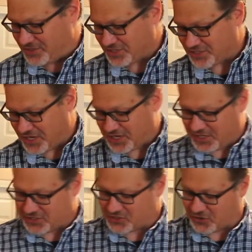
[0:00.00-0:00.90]
just shake
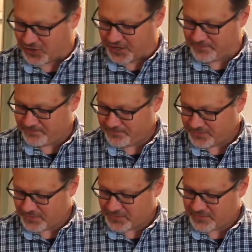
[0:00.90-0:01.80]
it, stir it.
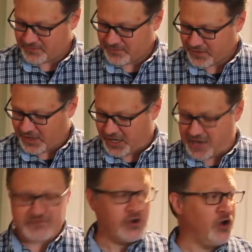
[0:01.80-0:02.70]
If you